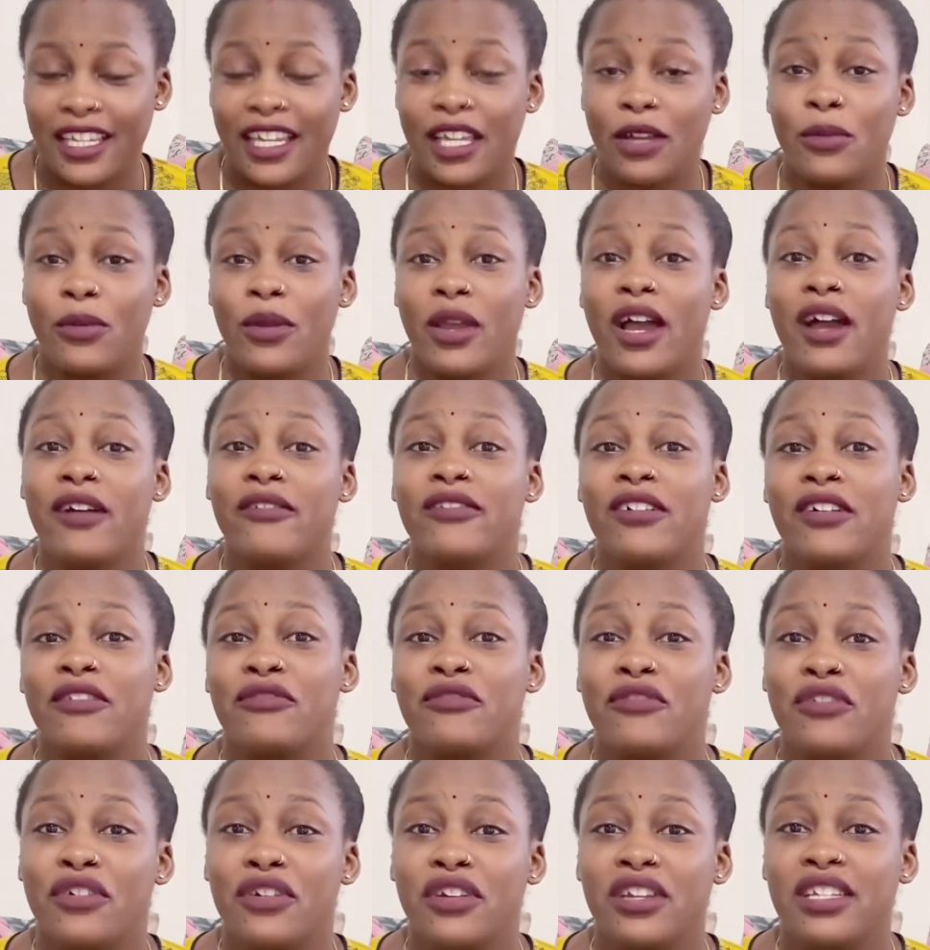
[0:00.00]
Like, we have a
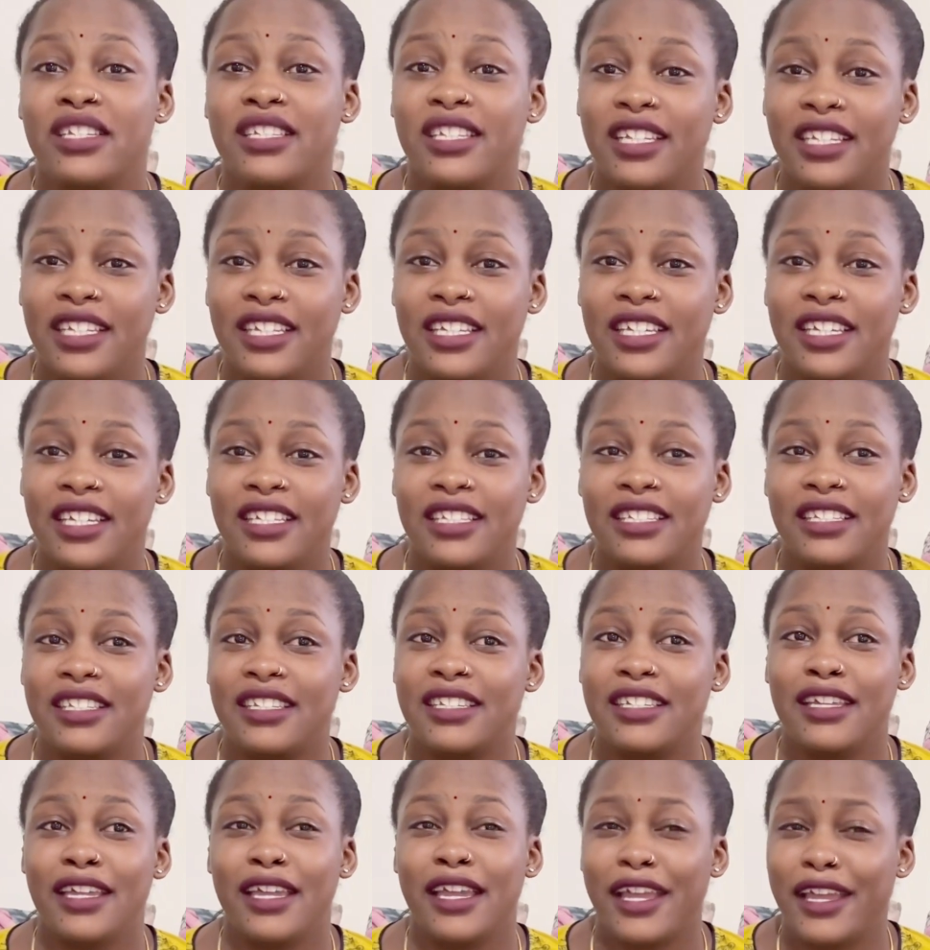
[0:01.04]
very delicate
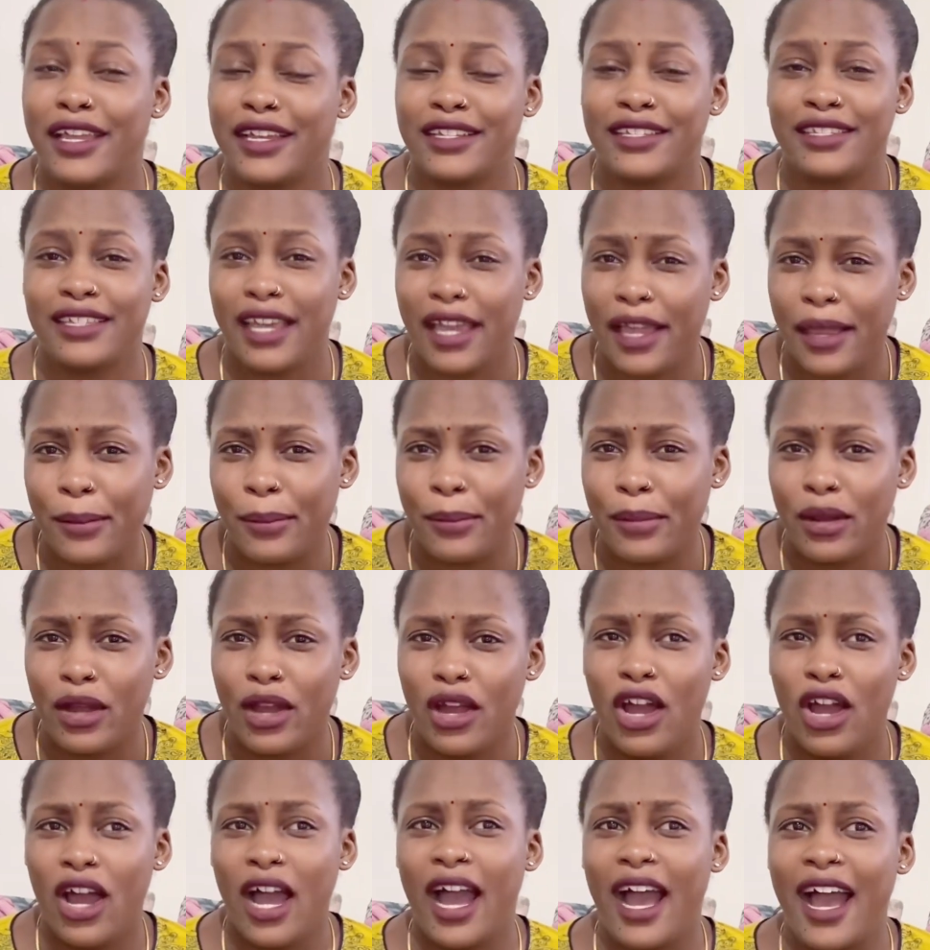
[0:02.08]
hair type,
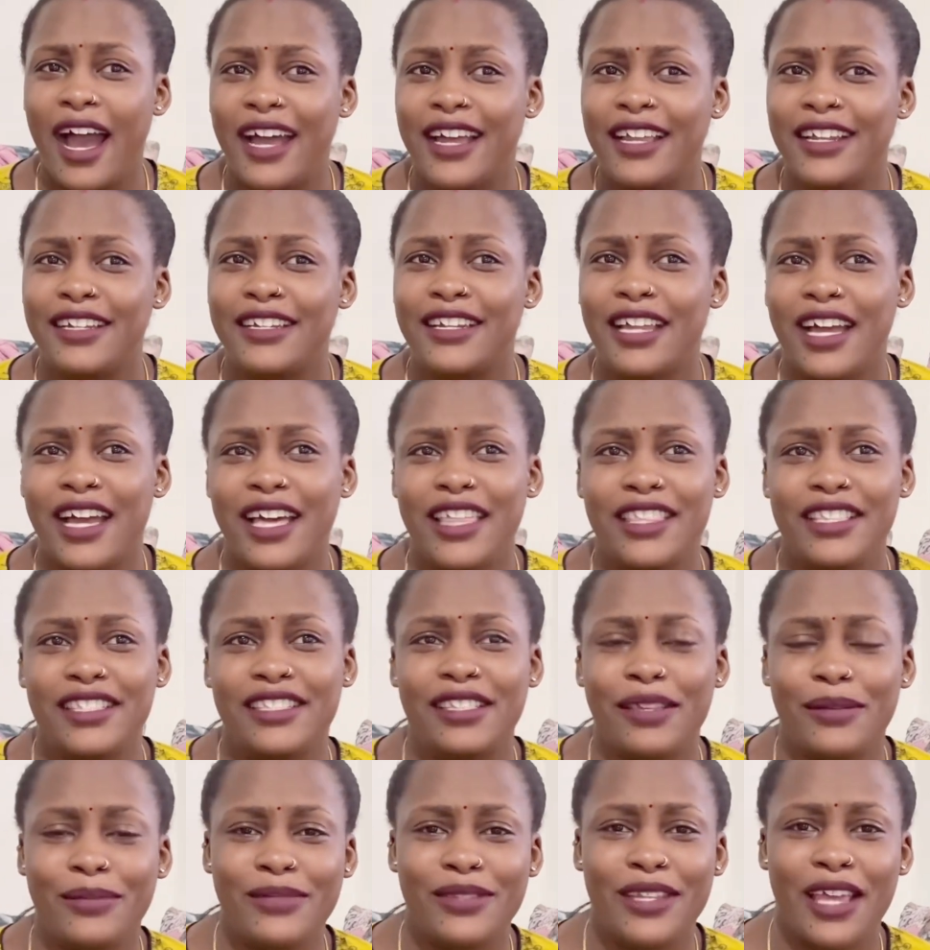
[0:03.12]
and at the
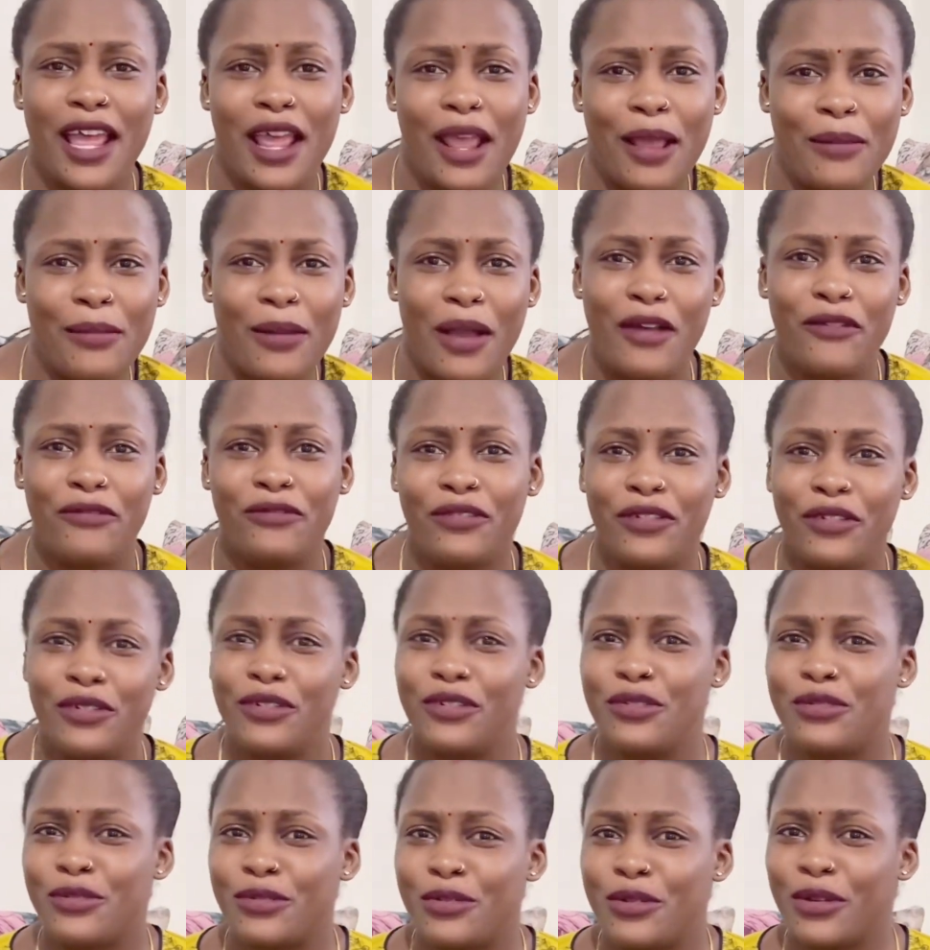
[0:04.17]
same time a very
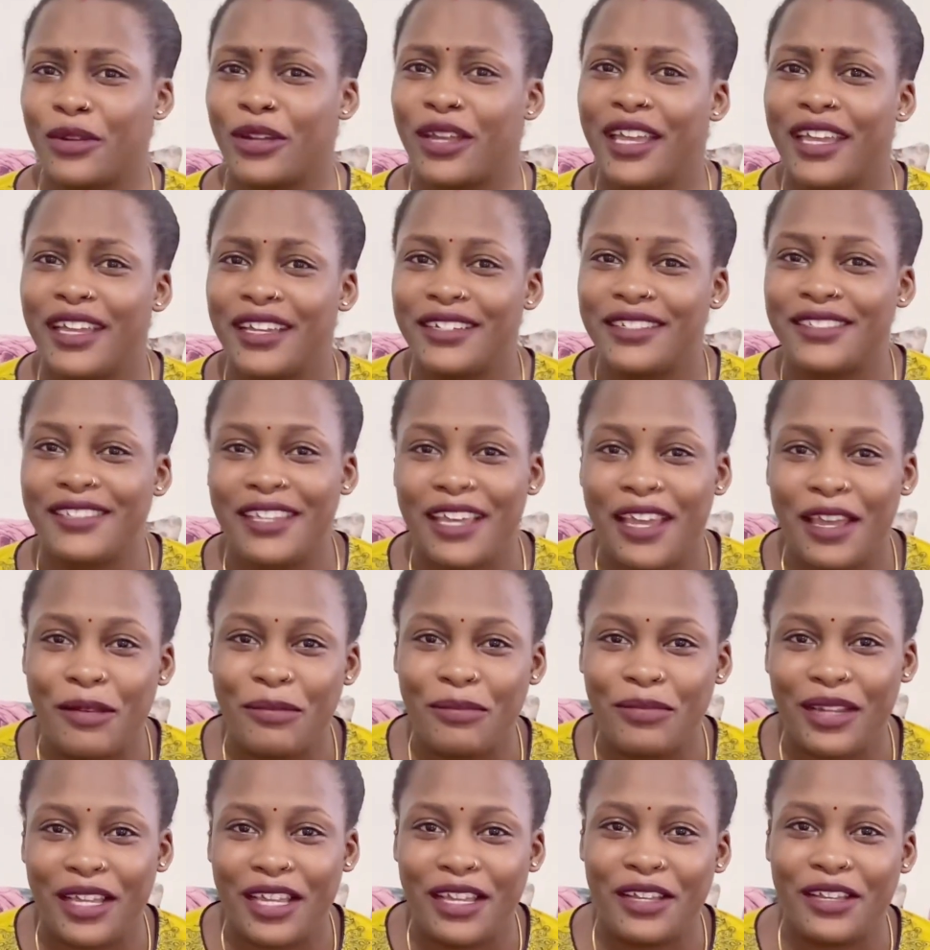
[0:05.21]
strong hair
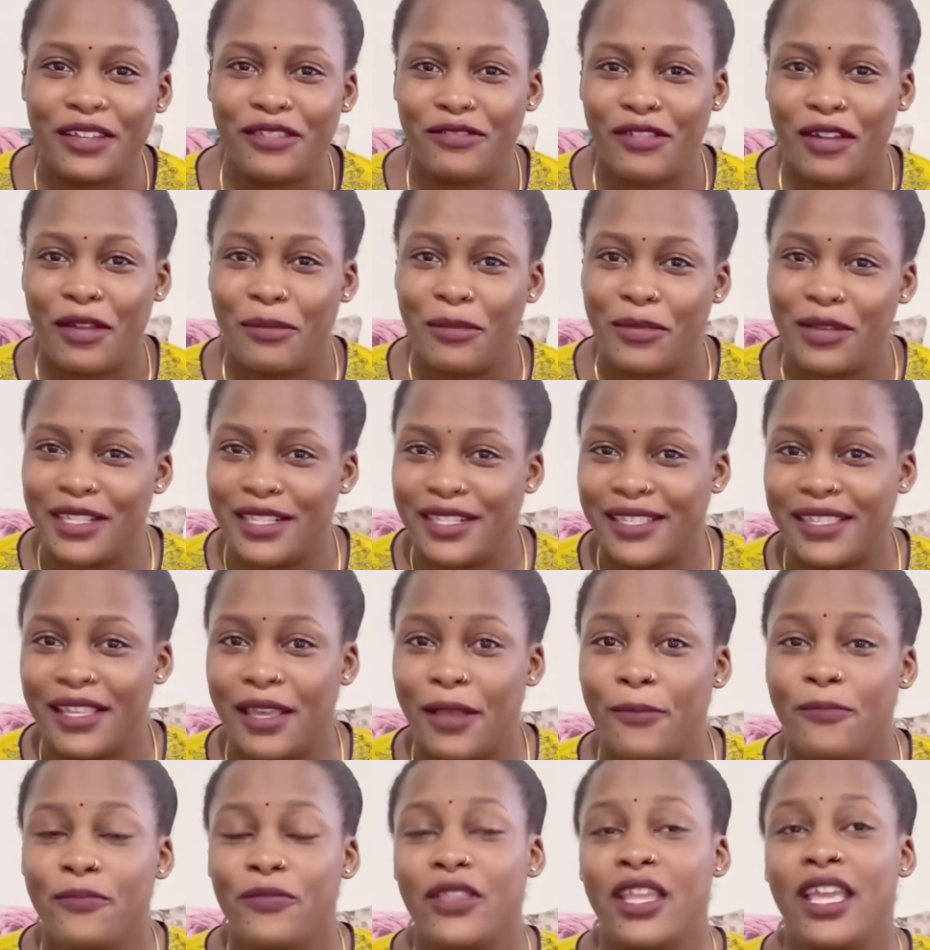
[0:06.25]
type, like, if I may say.